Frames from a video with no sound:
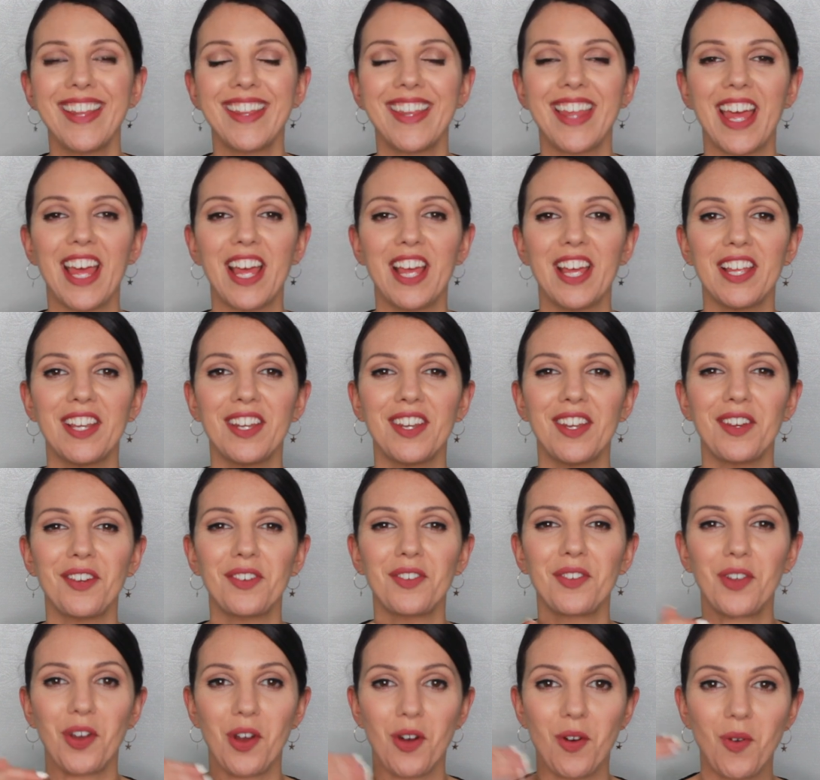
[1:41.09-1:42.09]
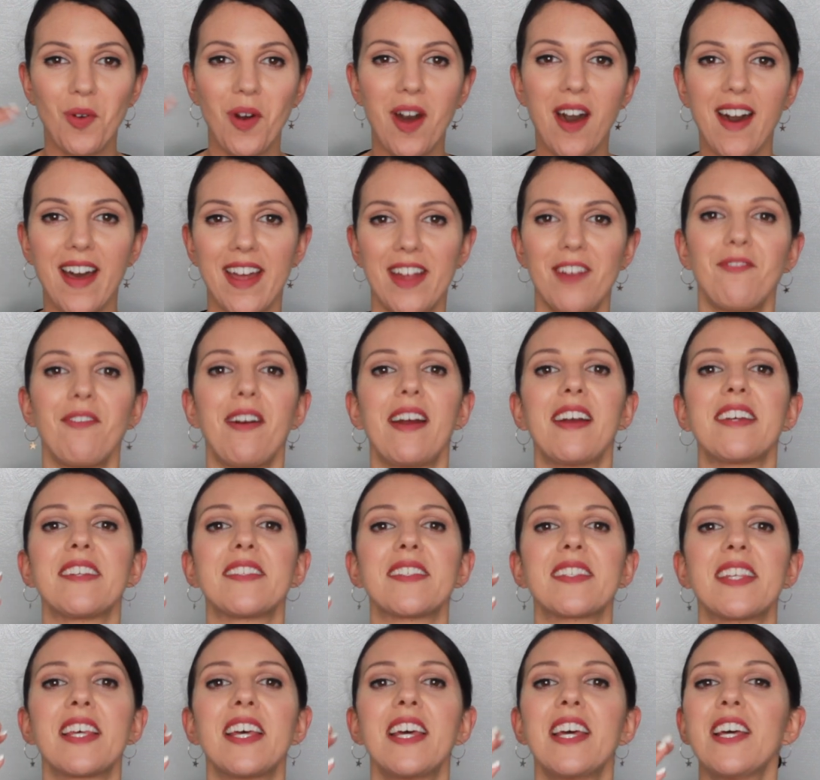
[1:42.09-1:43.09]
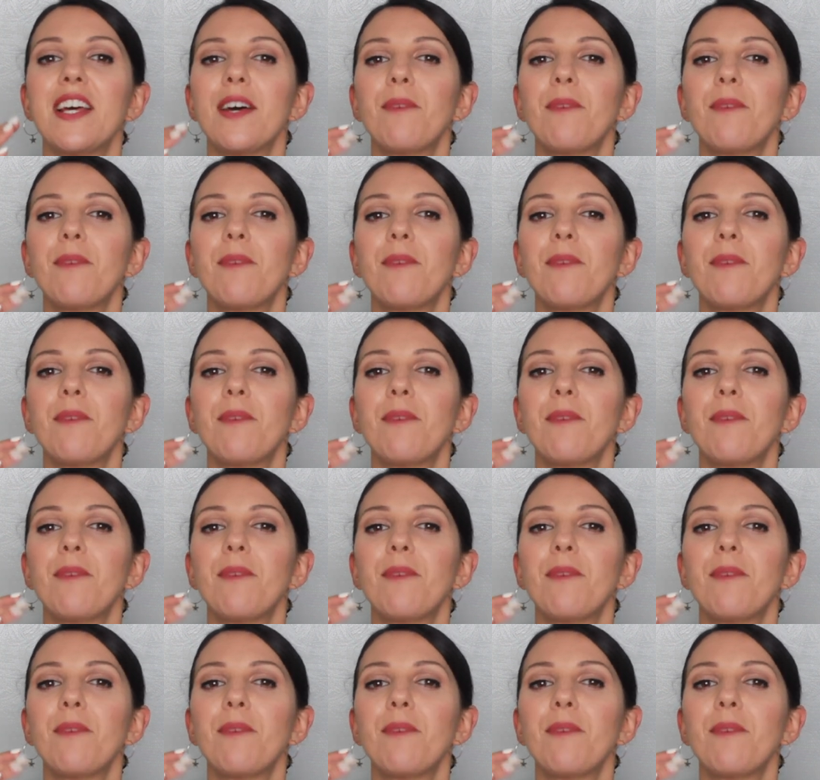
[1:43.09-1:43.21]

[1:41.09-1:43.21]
then go high-rise.